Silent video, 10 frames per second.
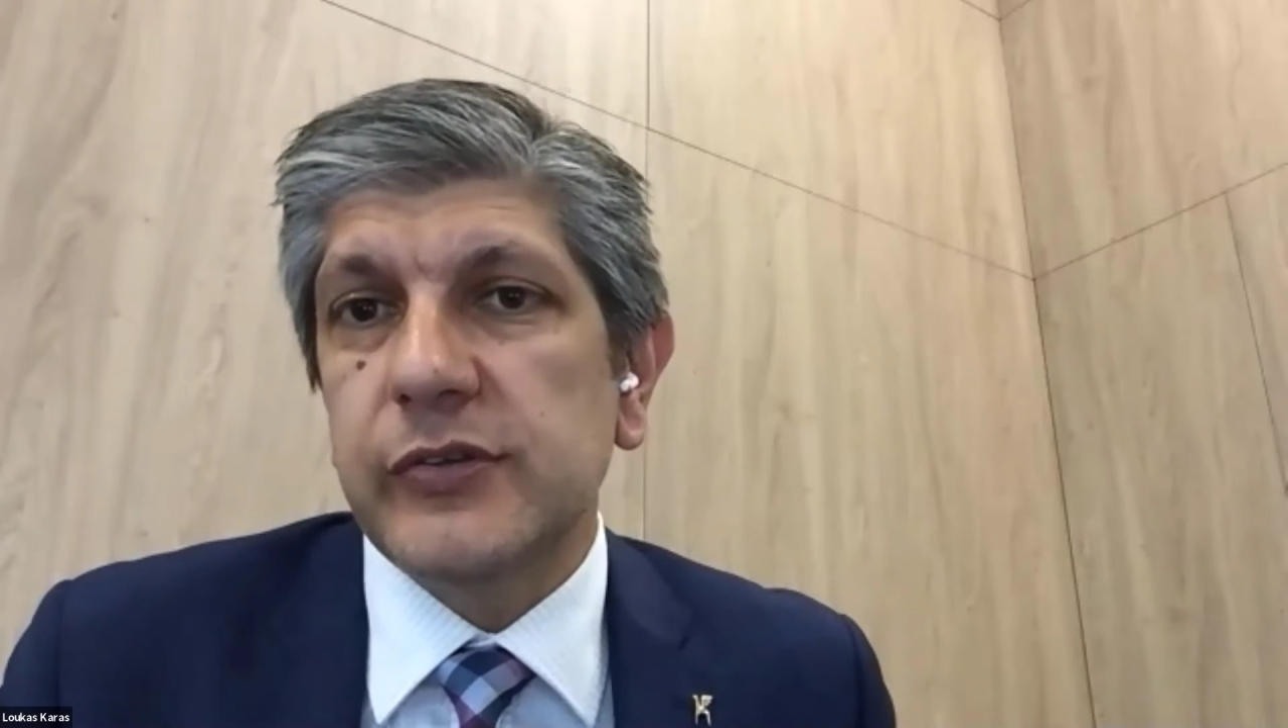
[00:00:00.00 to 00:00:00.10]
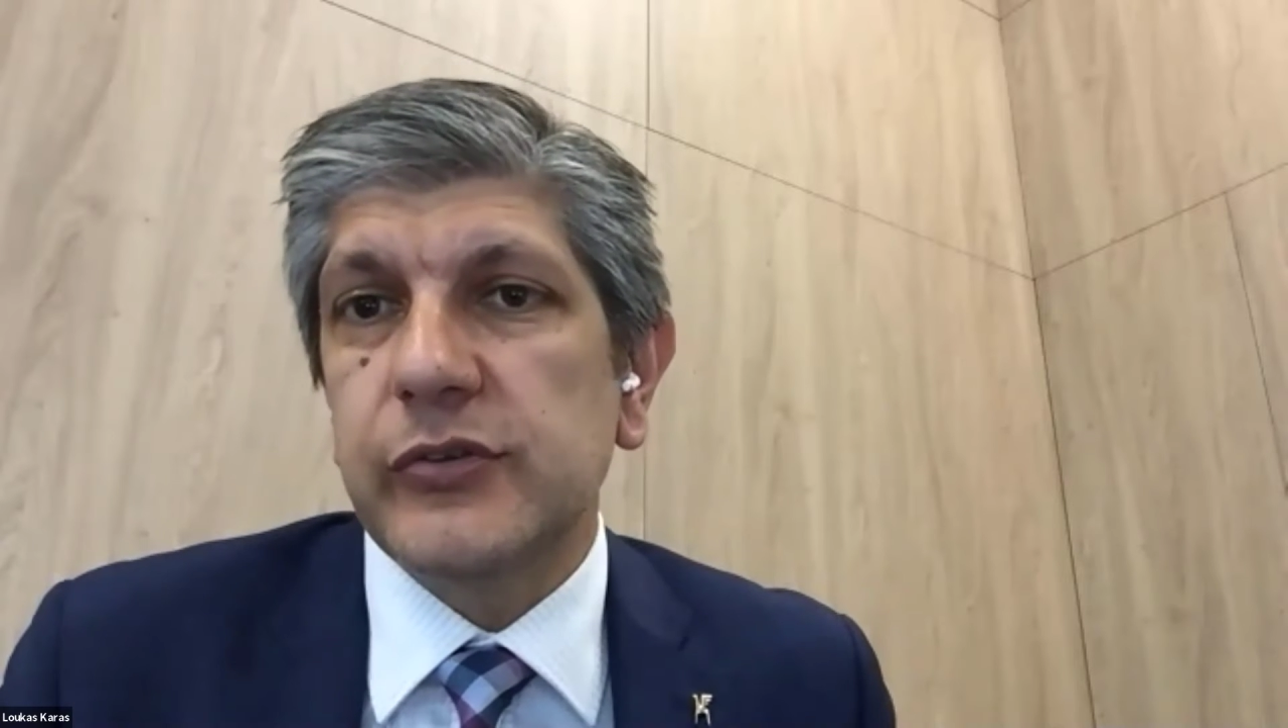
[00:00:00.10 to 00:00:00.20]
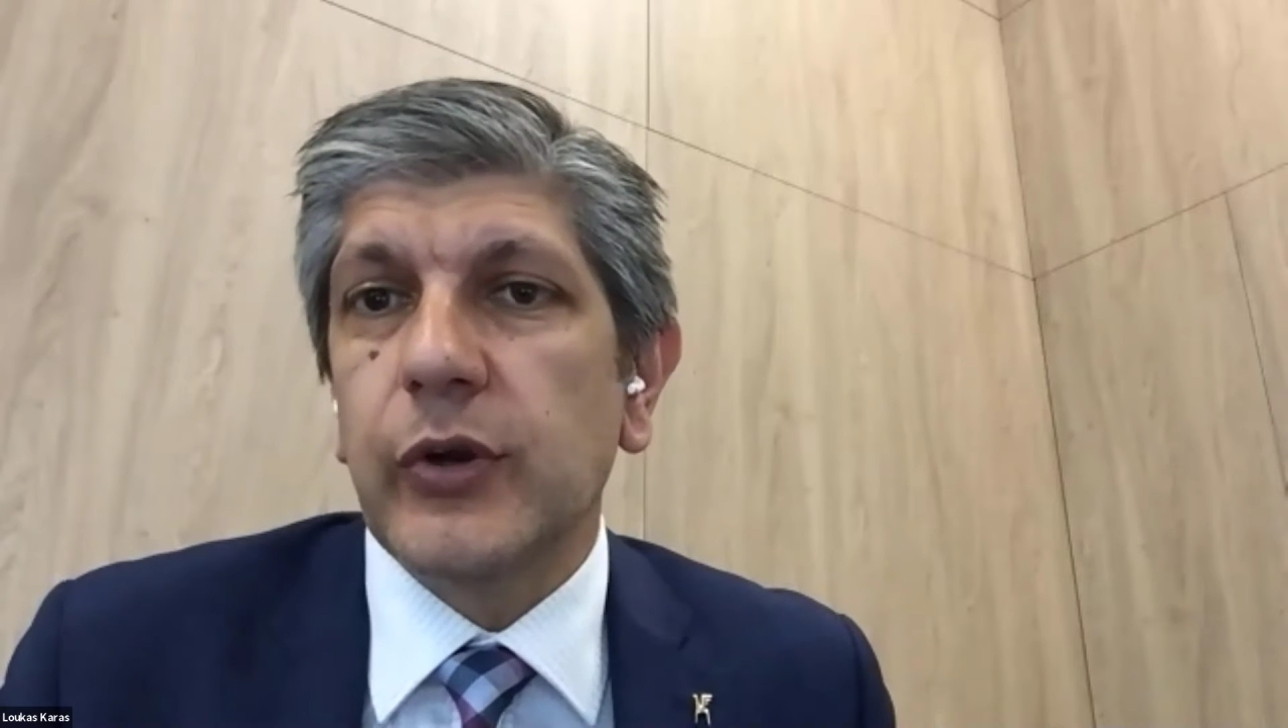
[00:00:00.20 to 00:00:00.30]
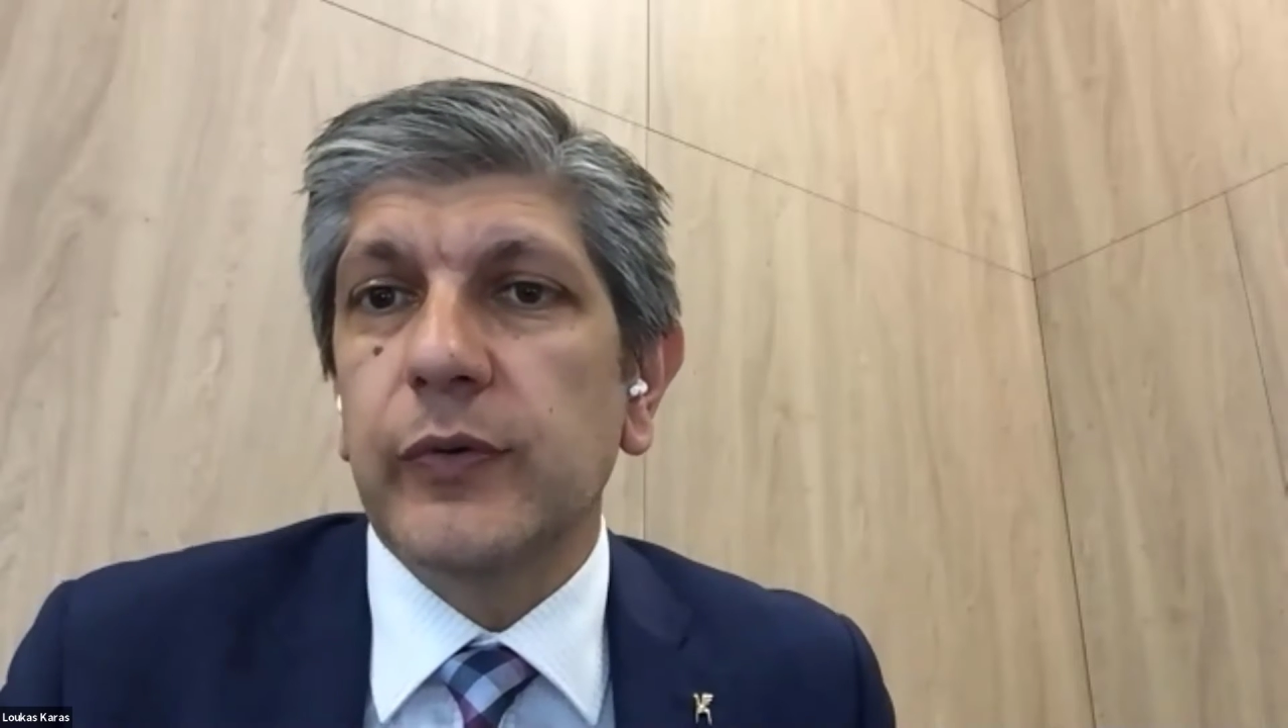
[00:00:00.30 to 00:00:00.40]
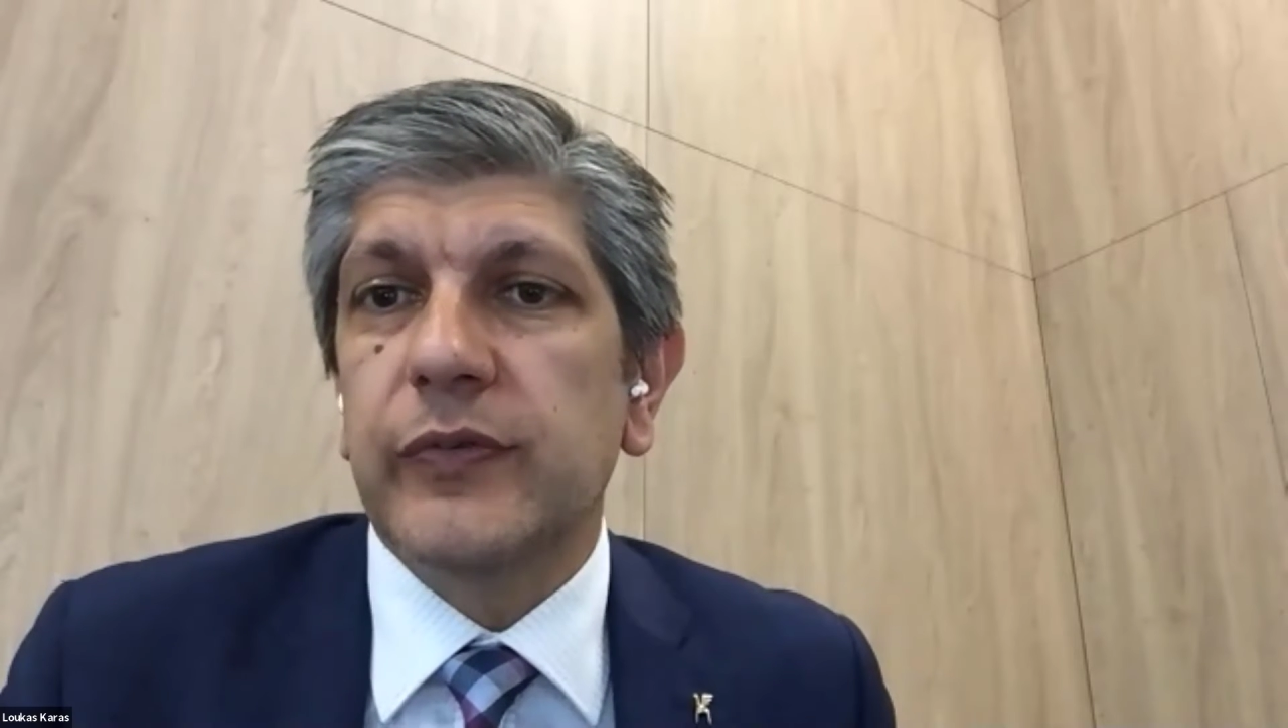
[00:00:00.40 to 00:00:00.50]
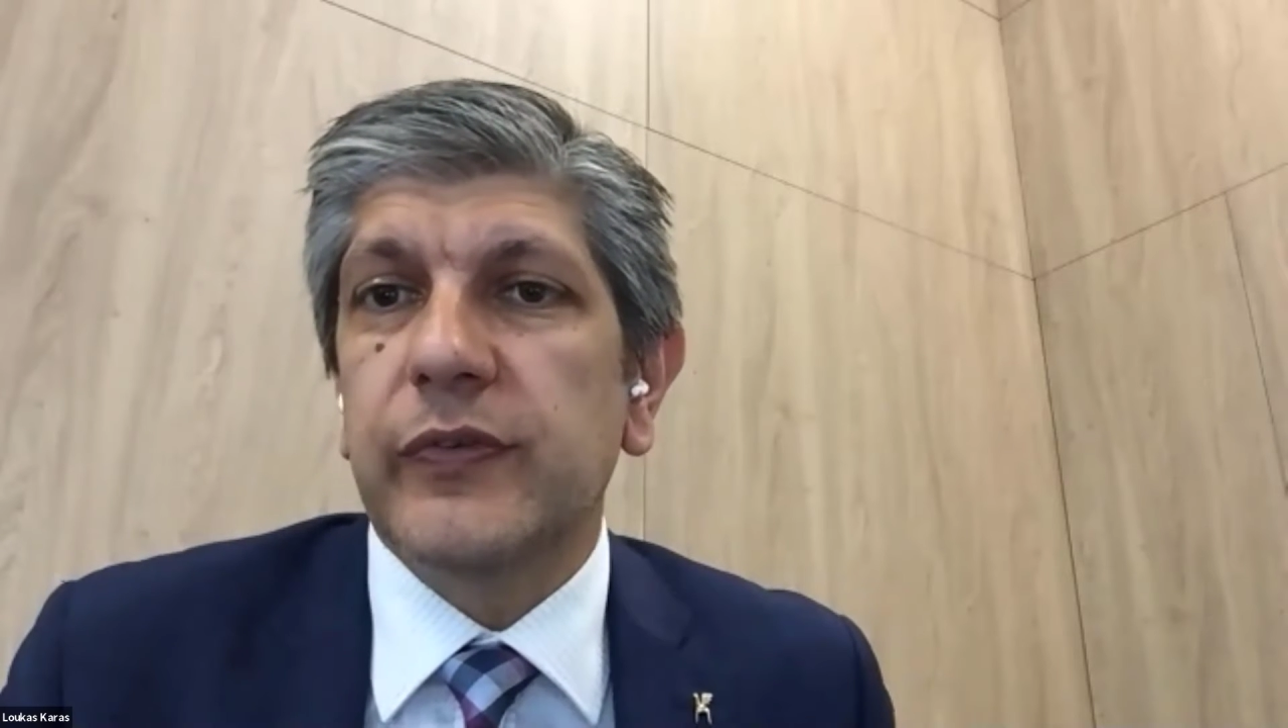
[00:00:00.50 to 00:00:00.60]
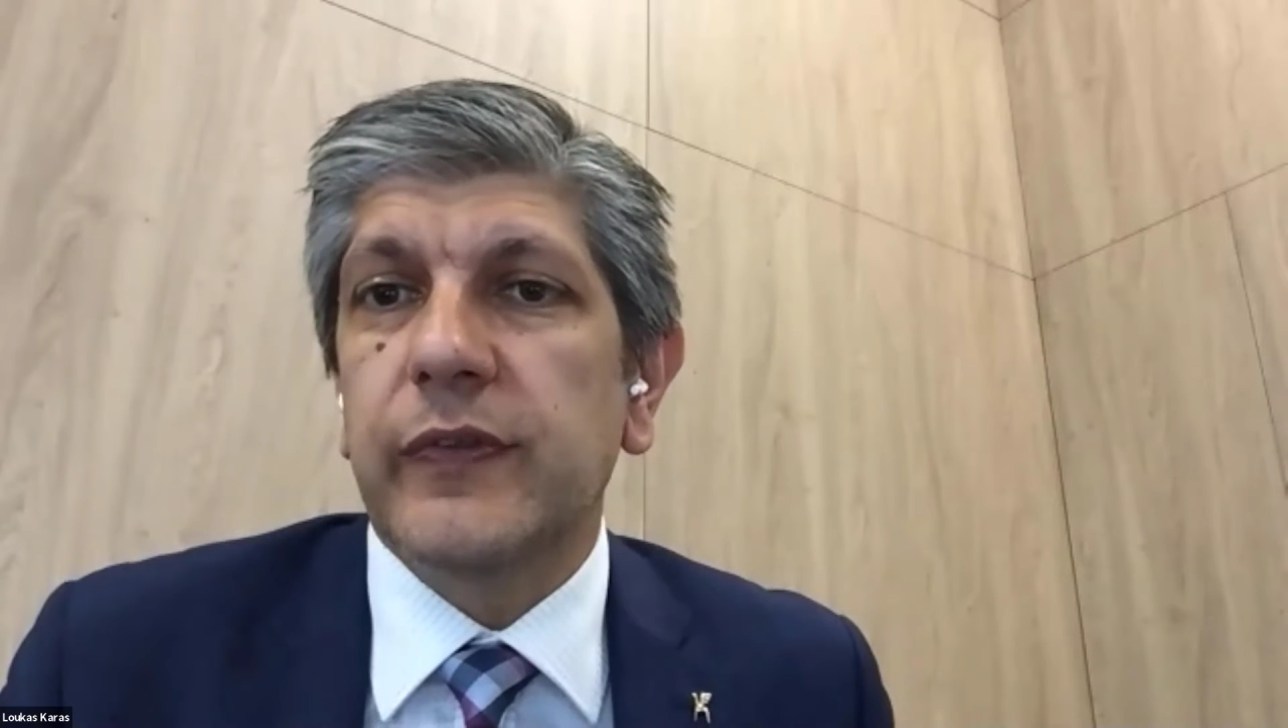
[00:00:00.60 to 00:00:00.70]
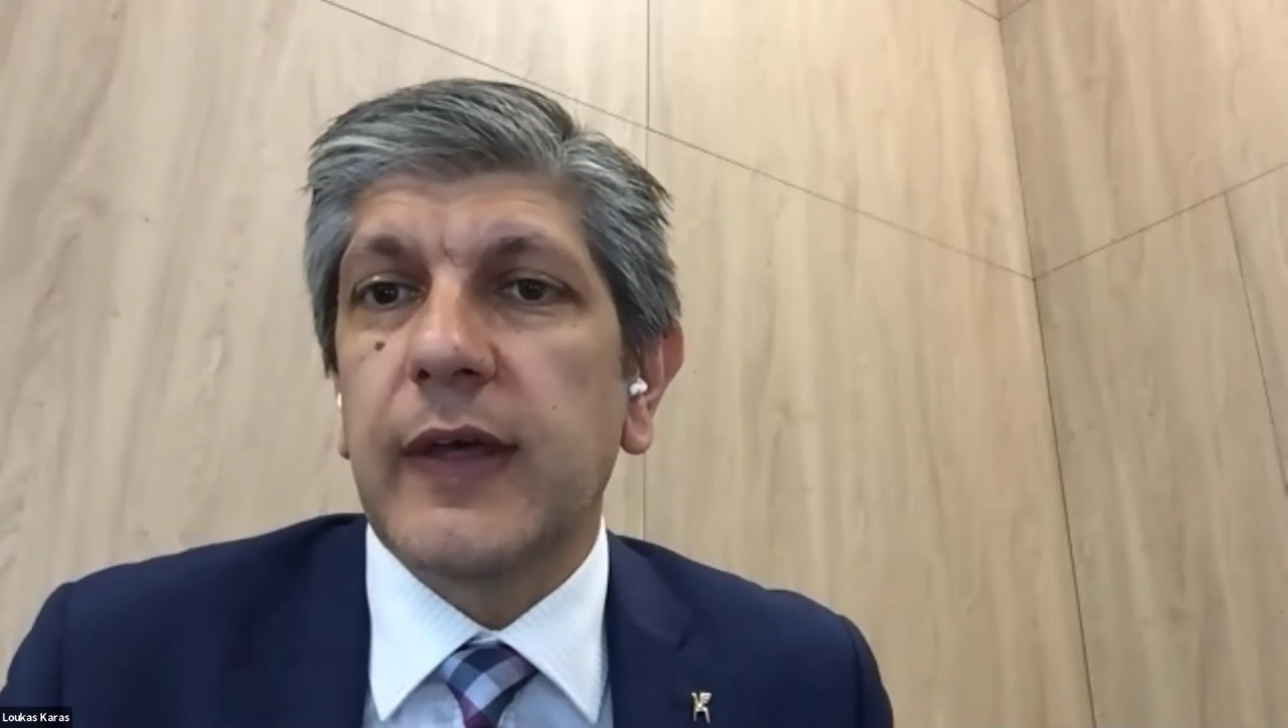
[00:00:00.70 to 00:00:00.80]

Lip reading: shows